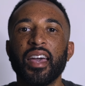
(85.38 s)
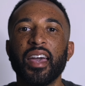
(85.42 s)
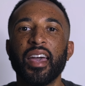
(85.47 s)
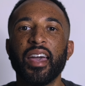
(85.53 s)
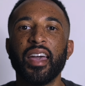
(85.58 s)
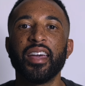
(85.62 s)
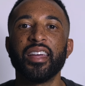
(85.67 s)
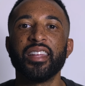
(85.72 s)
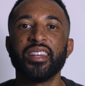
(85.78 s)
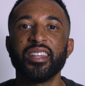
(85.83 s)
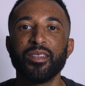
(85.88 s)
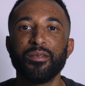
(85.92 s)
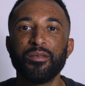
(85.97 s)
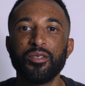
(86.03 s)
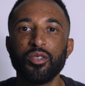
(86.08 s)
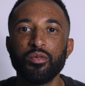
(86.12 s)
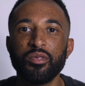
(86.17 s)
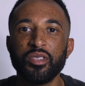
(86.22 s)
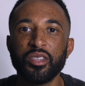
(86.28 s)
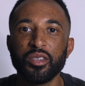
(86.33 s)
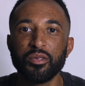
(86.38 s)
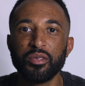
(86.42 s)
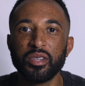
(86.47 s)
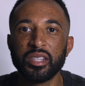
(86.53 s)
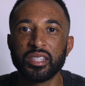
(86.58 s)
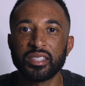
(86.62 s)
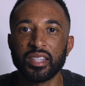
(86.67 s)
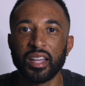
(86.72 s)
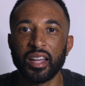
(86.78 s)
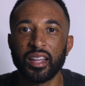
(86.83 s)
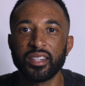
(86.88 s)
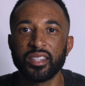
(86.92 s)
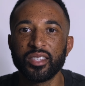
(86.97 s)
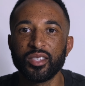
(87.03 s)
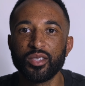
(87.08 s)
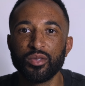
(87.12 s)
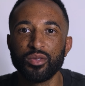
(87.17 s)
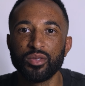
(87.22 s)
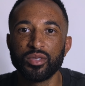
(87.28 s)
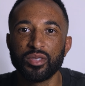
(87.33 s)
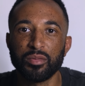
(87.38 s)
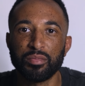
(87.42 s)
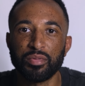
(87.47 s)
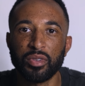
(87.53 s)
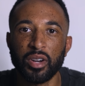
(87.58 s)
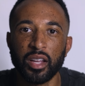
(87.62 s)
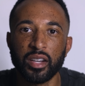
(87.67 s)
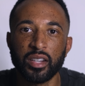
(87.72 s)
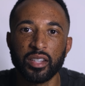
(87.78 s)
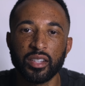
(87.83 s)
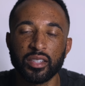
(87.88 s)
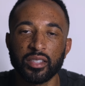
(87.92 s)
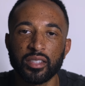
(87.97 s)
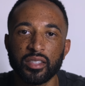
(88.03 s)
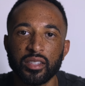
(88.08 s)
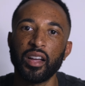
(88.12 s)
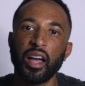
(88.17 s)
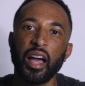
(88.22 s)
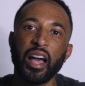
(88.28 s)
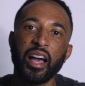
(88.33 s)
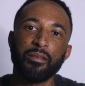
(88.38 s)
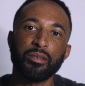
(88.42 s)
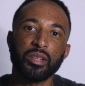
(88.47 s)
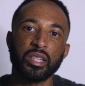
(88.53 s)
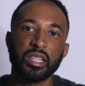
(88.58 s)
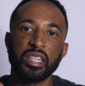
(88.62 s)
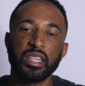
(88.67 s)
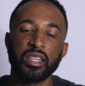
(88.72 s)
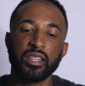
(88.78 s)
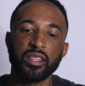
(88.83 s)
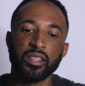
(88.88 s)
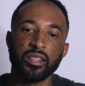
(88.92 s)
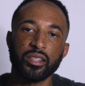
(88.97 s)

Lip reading: And if you do decide to use the product, I have a link in the